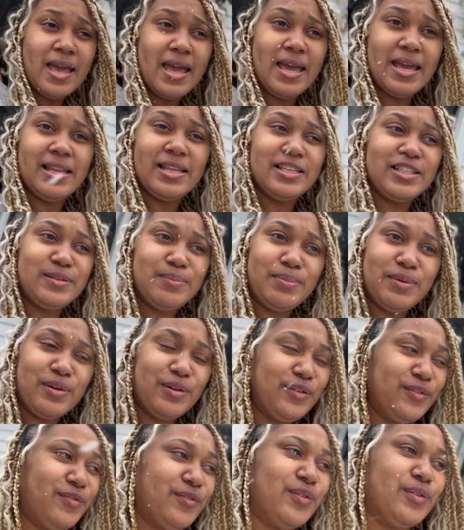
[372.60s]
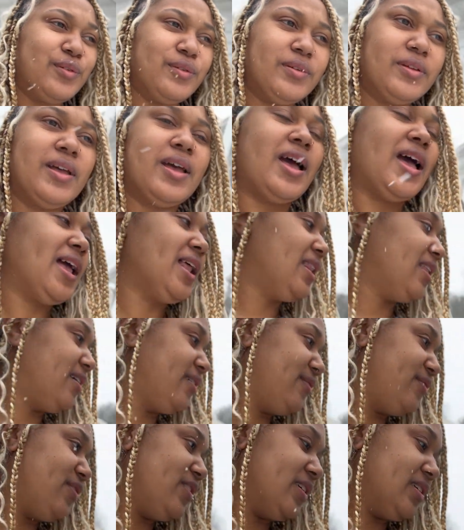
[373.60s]
And it's beautiful. I
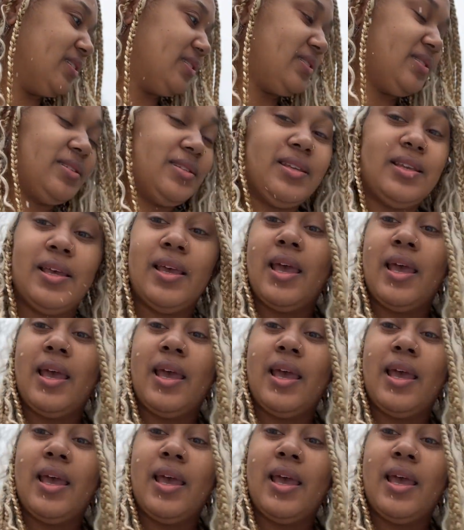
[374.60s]
love this.